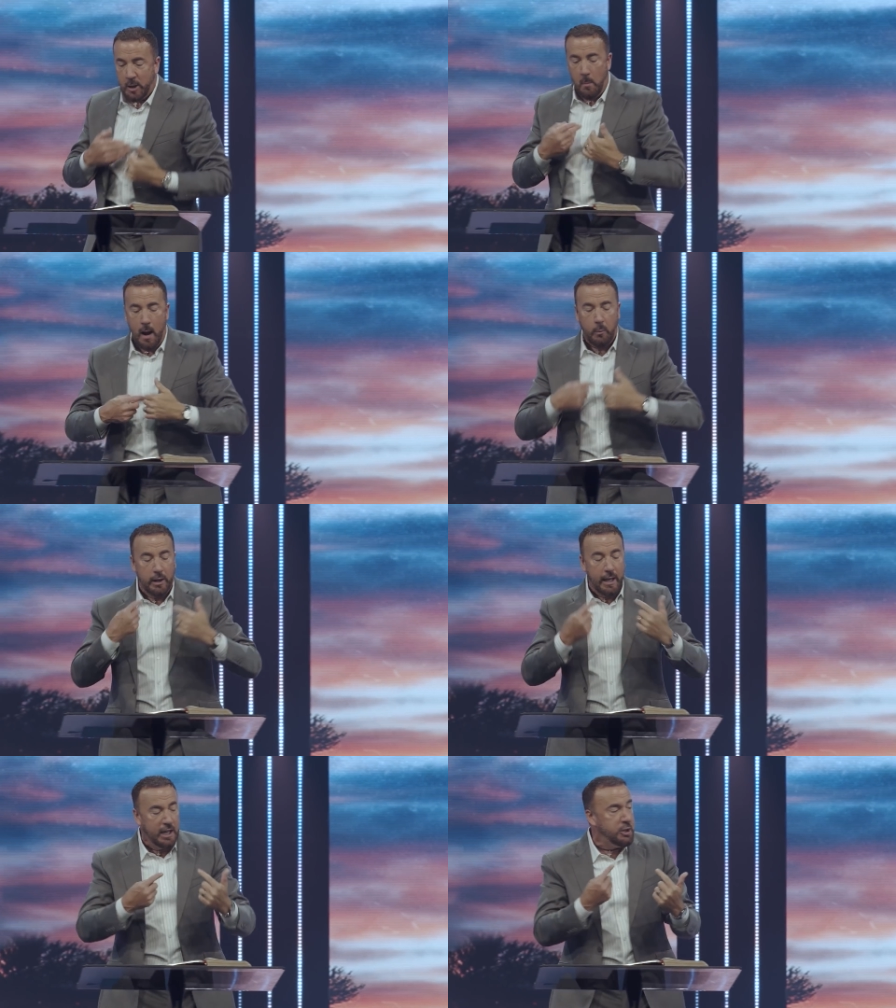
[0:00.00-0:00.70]
on my
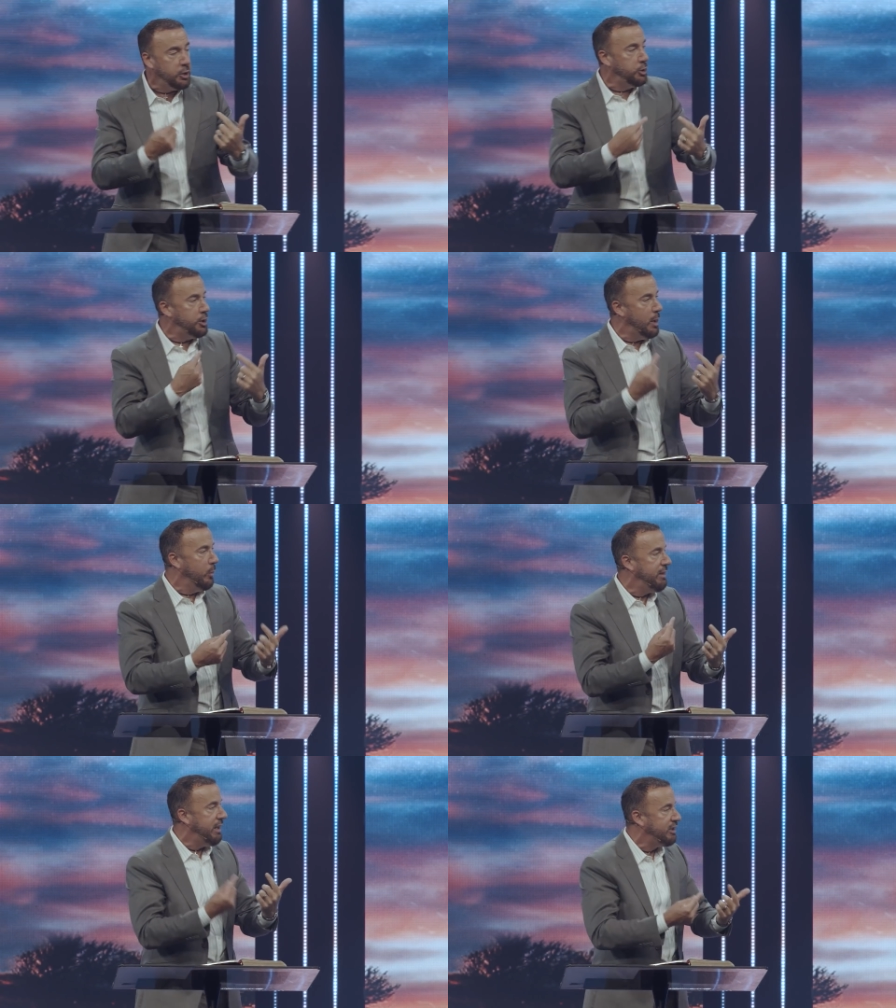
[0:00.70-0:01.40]

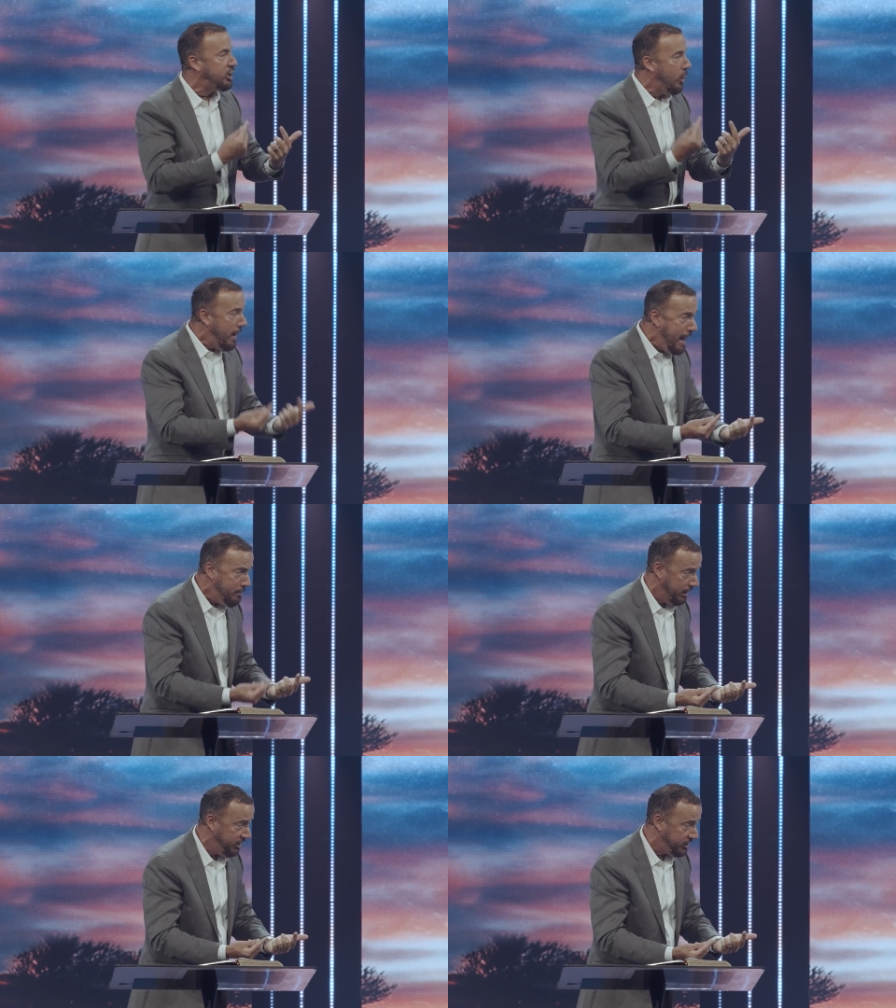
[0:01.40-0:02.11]
relationship with his
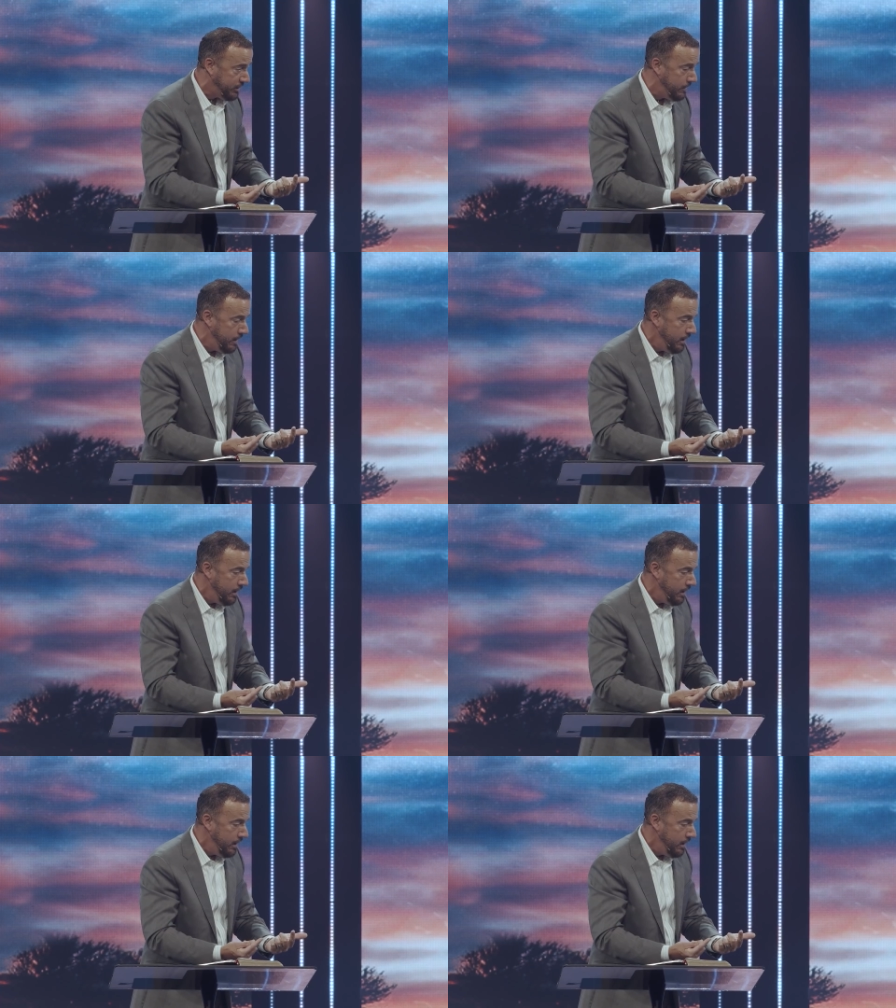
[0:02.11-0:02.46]
commandments.